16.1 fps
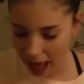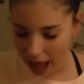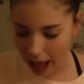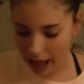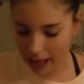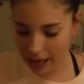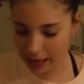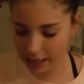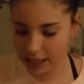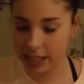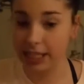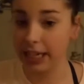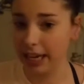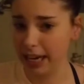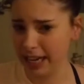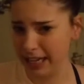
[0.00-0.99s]
I
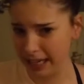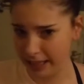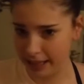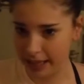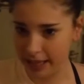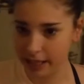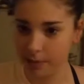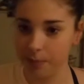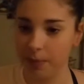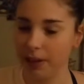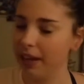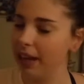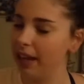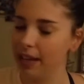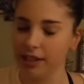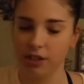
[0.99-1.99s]
didn't need this, but
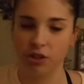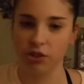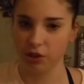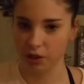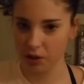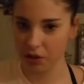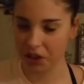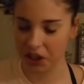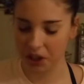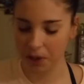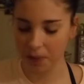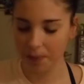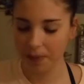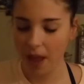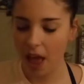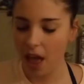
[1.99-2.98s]
it's so cute.